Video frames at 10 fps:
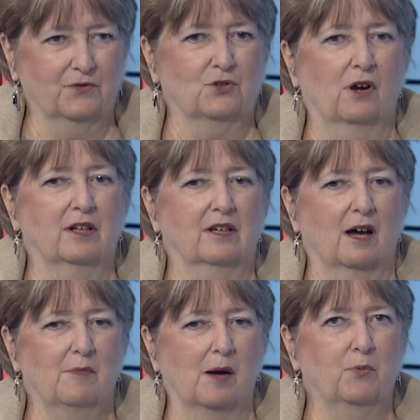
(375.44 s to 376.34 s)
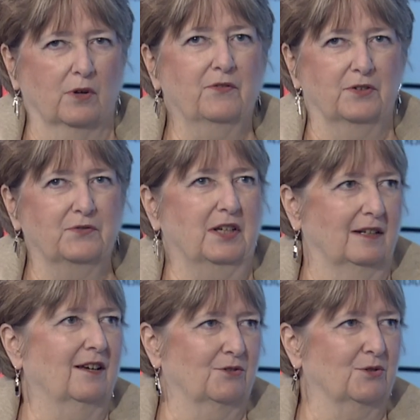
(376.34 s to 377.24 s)
trying to come up with
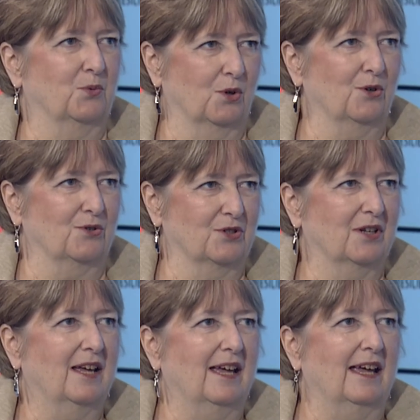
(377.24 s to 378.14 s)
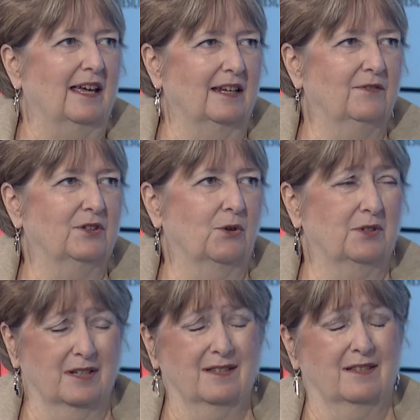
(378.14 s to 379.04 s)
1,500 words. And even though it
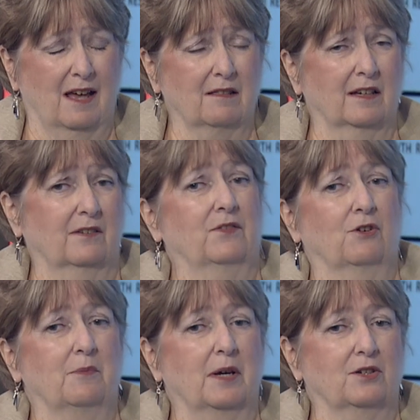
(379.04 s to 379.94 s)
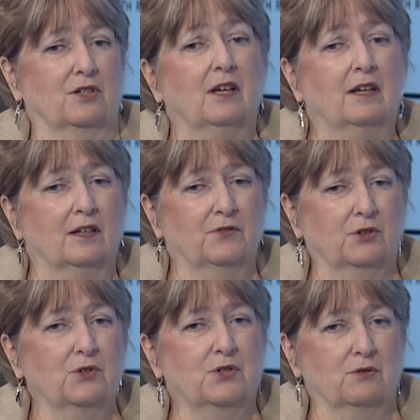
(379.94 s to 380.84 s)
doesn't sound like it very much, if you're
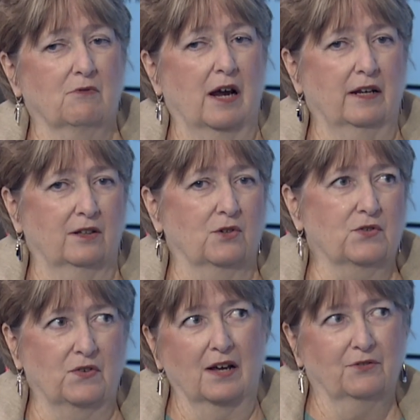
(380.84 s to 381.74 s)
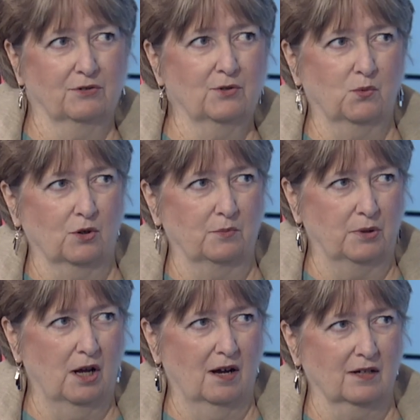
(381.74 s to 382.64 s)
used to writing those 500-word
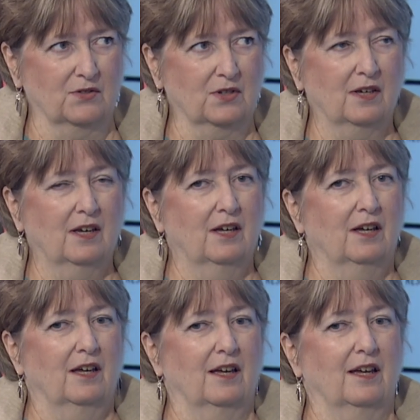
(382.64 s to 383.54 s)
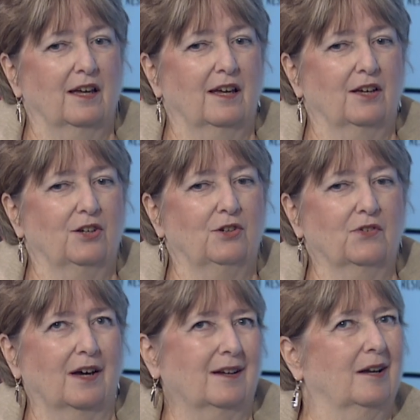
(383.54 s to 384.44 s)
blogs, you've
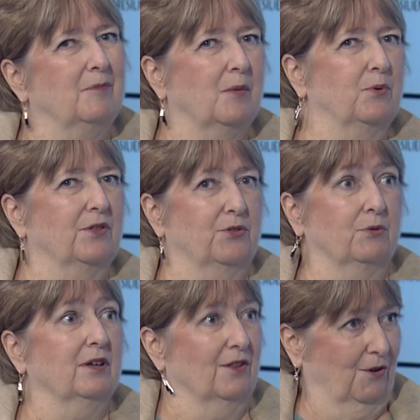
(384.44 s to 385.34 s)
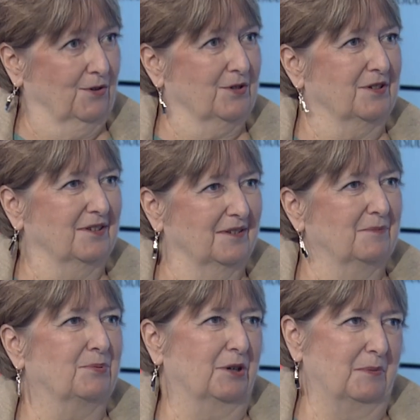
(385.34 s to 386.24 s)
got to come up with 3 of those
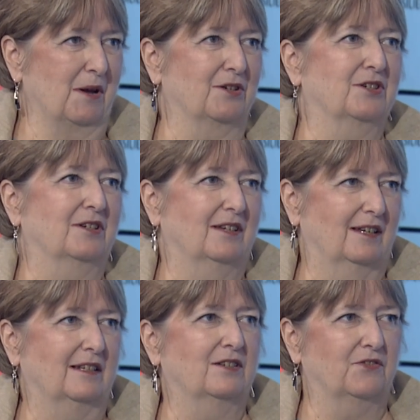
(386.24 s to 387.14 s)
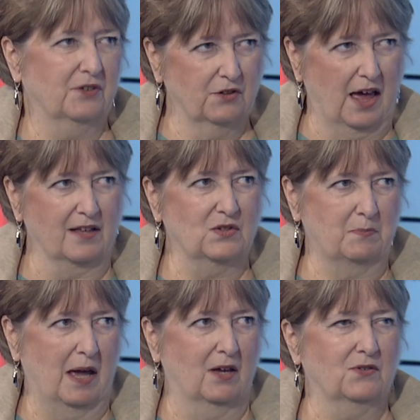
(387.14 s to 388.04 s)
pretty much to fill that
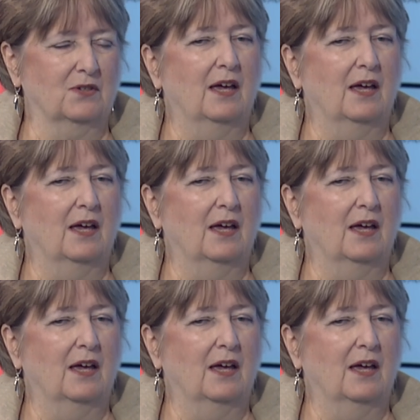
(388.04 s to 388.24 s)
space